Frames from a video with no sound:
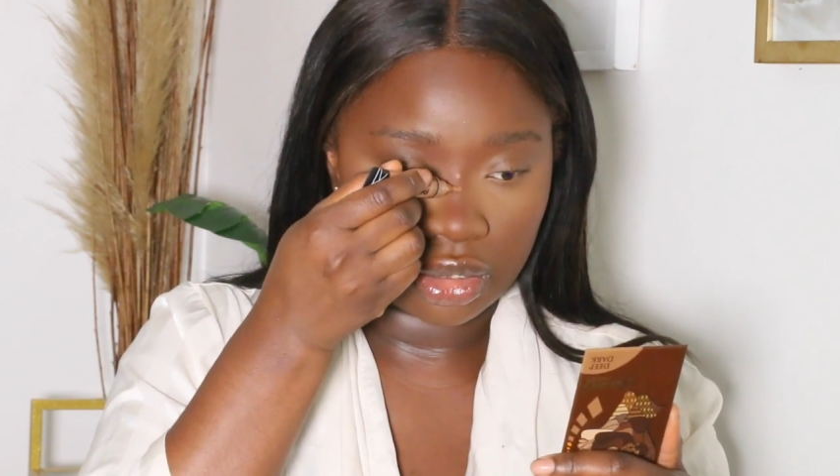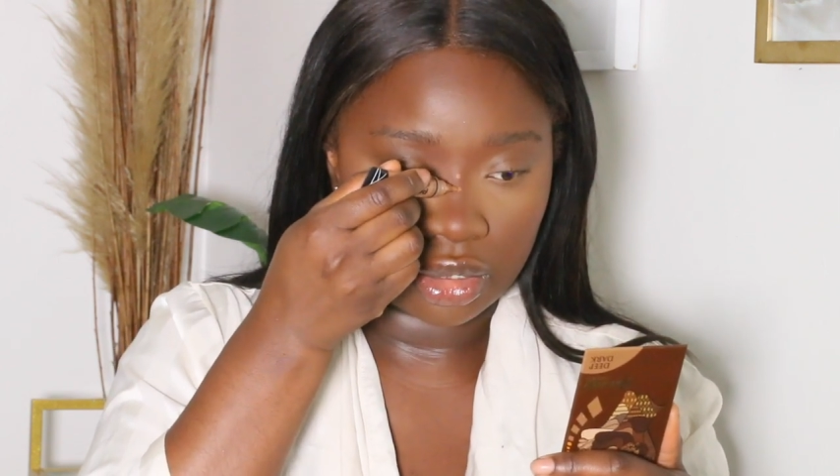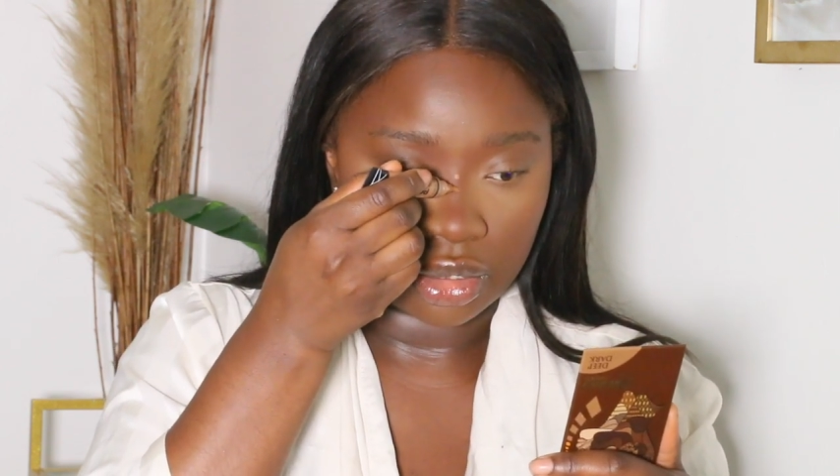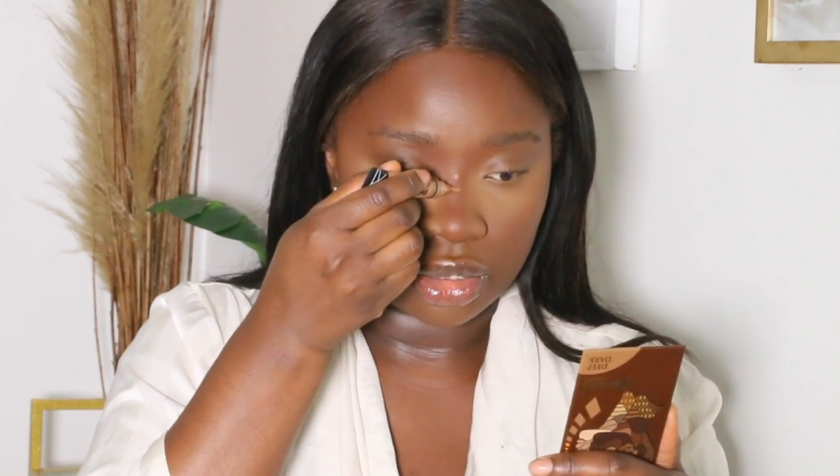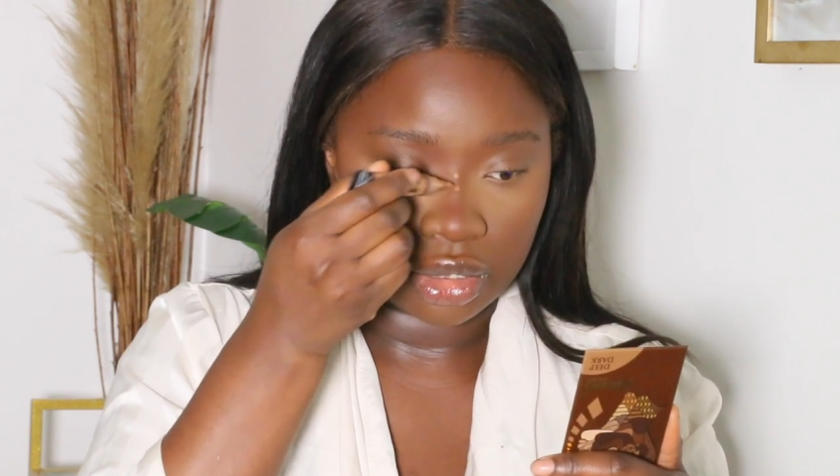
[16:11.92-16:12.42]

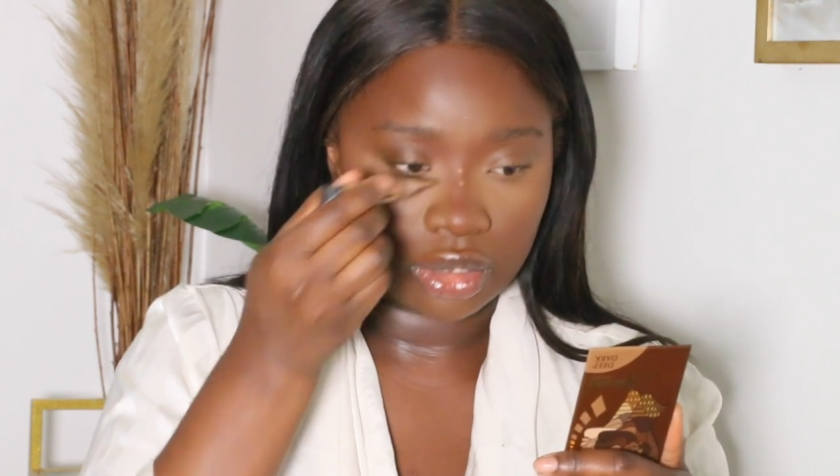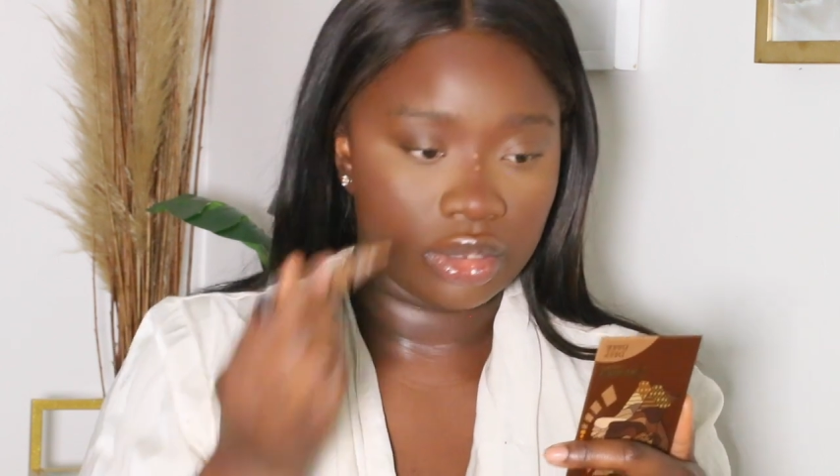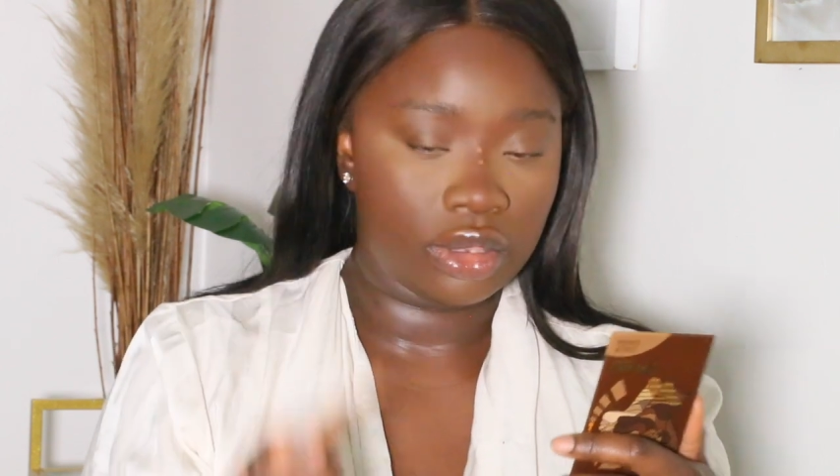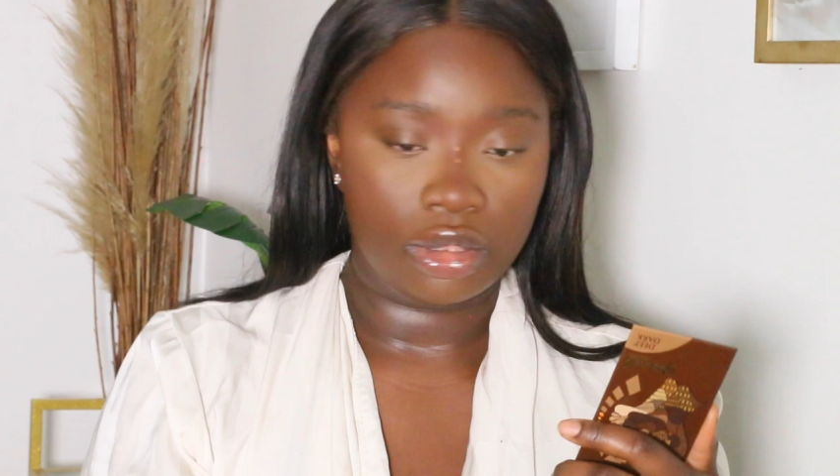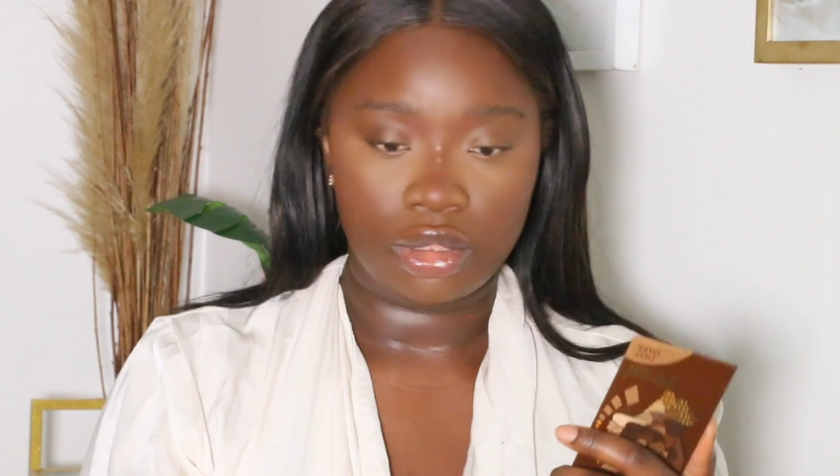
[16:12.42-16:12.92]
Two dots.
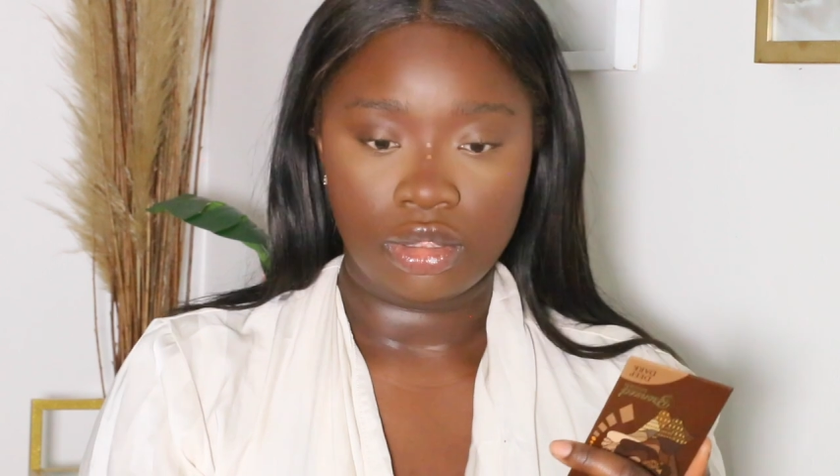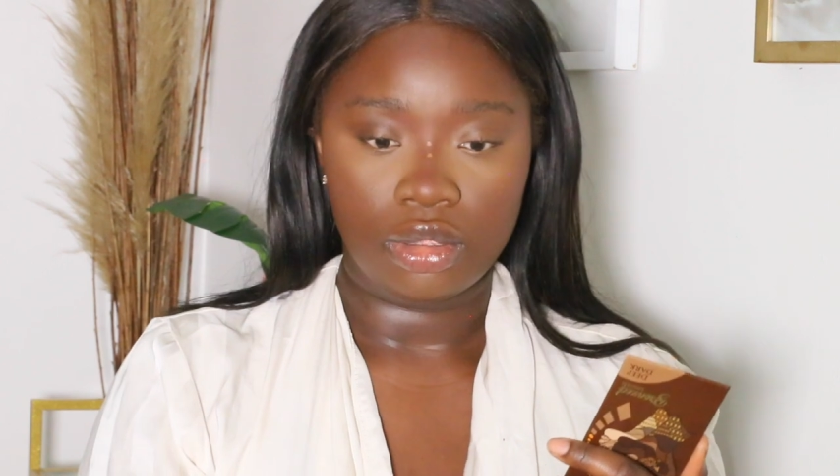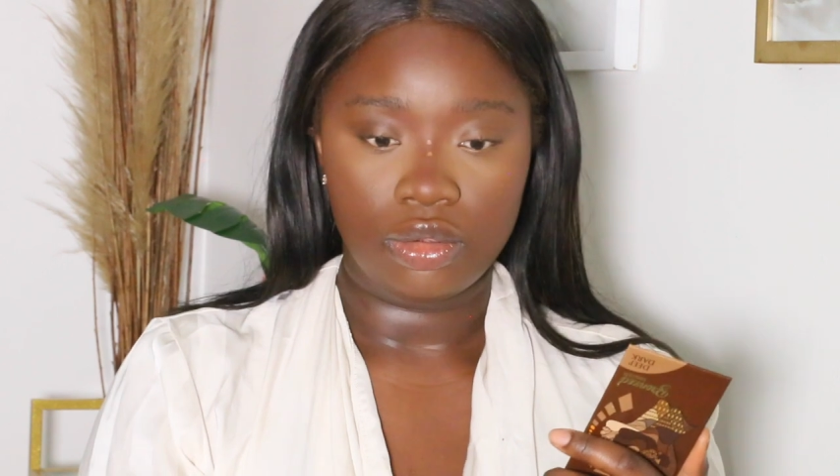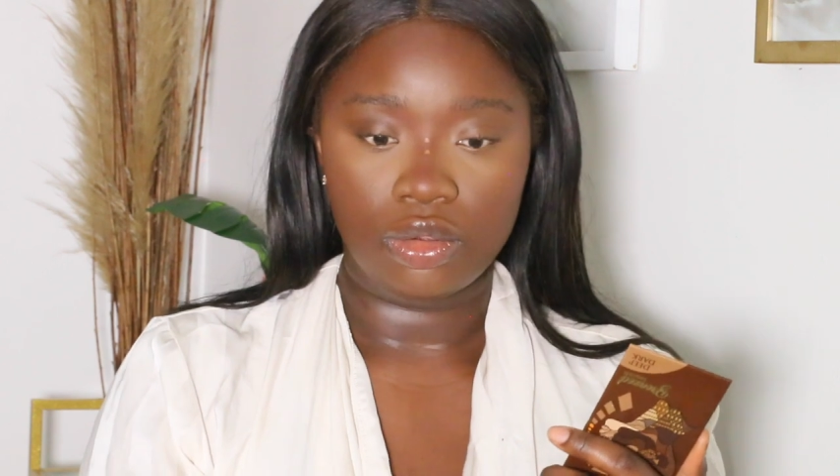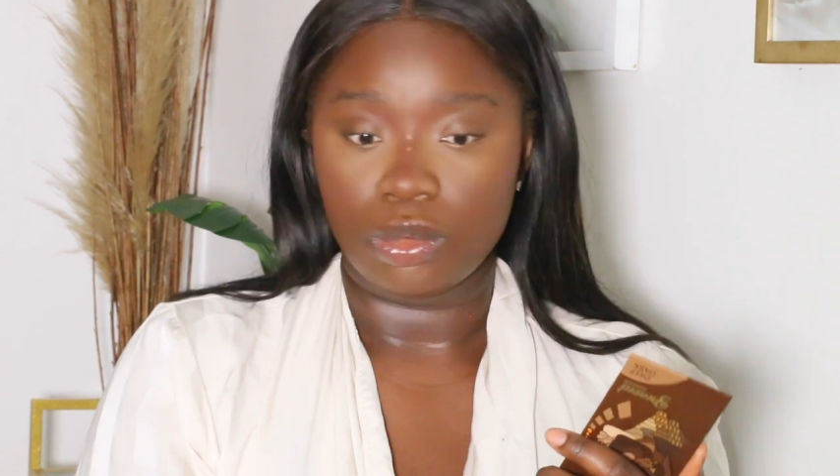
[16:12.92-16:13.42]

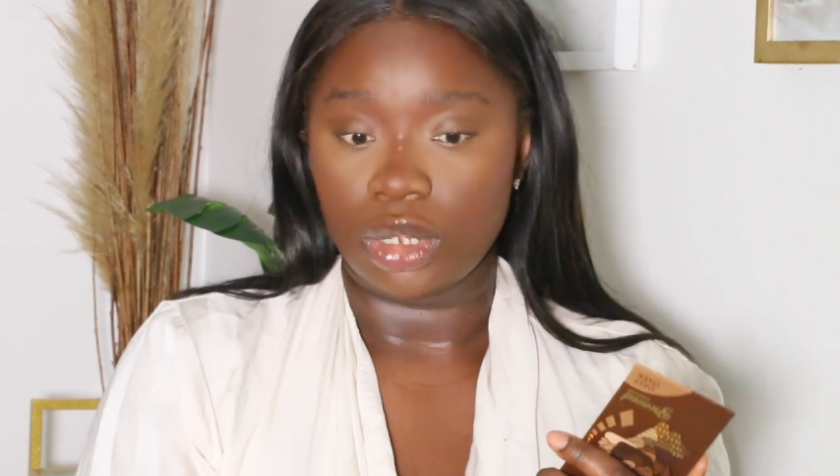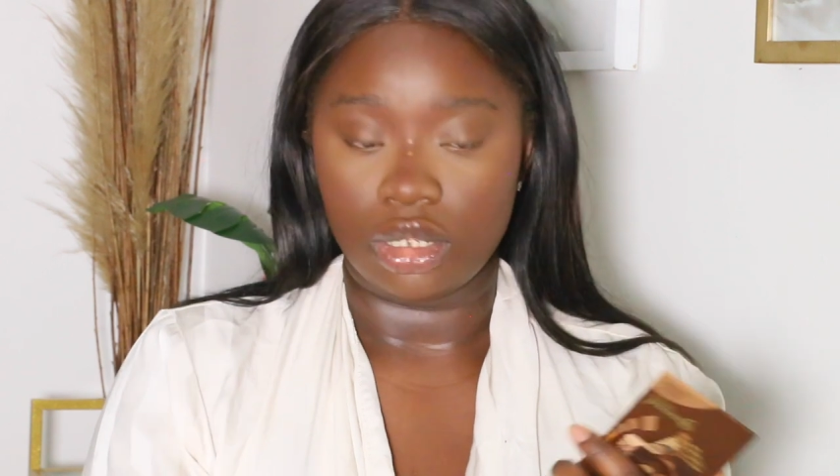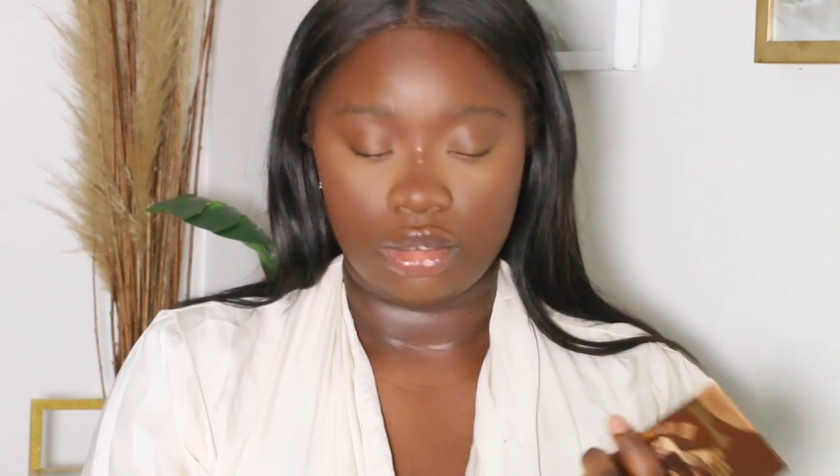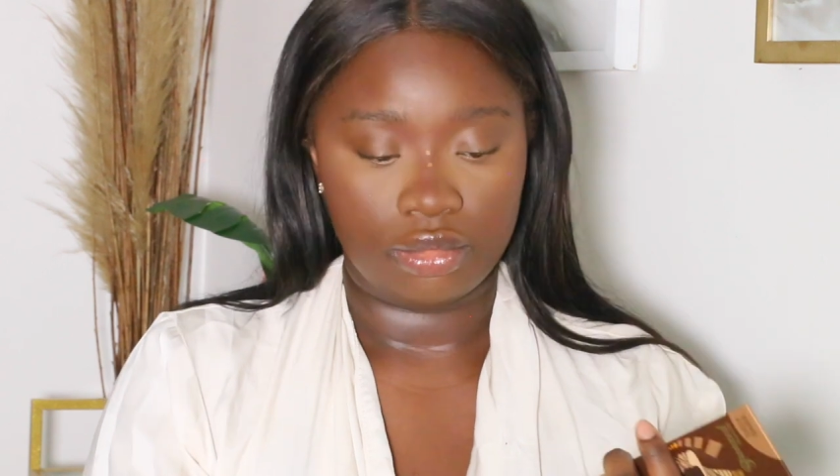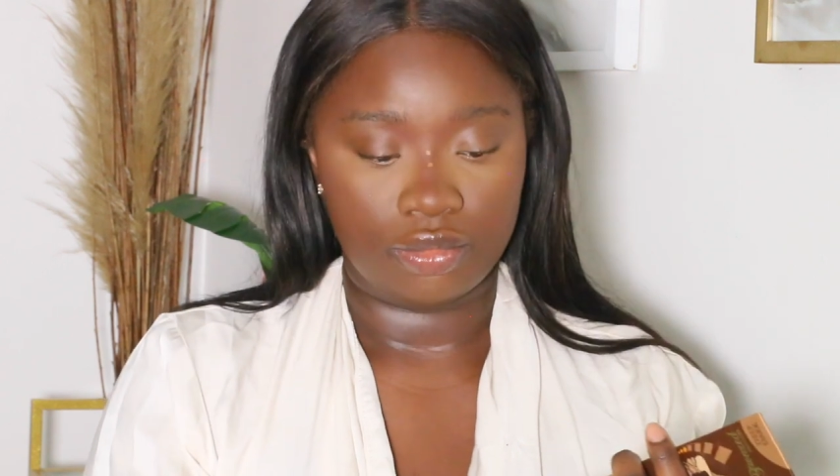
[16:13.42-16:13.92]
Or one.